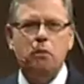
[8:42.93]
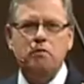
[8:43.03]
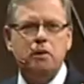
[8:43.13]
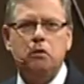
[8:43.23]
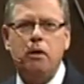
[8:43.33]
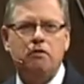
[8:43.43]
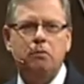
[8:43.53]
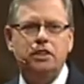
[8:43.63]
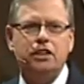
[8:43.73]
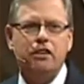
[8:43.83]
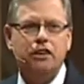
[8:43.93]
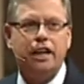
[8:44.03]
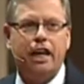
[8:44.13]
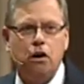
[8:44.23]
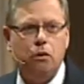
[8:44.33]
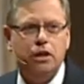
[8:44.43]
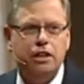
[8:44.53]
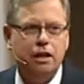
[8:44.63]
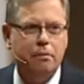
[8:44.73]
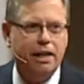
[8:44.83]
we've been away from each other, and I know we're going
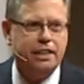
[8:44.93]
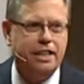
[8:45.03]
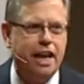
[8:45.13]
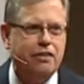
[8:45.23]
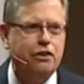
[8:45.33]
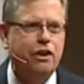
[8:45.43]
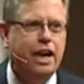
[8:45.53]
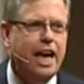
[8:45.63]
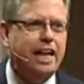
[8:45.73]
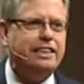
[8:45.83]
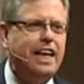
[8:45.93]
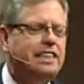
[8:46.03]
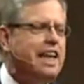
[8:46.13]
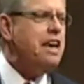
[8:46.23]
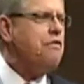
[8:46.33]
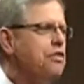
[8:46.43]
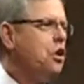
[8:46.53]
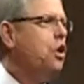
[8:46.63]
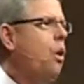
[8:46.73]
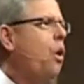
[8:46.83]
to come back together. It's as if the
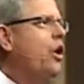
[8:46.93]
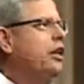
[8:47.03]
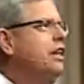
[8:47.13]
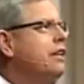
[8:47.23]
Lord